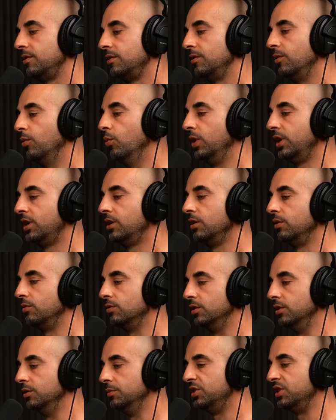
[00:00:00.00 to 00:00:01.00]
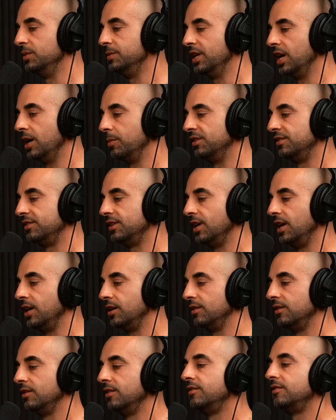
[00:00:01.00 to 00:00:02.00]
wiggle room to be able to
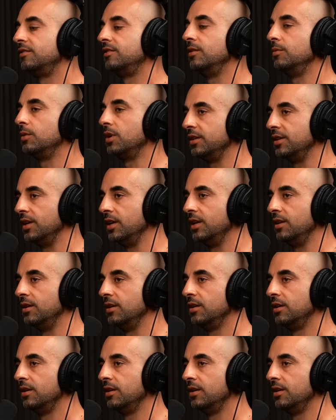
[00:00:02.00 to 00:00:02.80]
say, "See what I did"?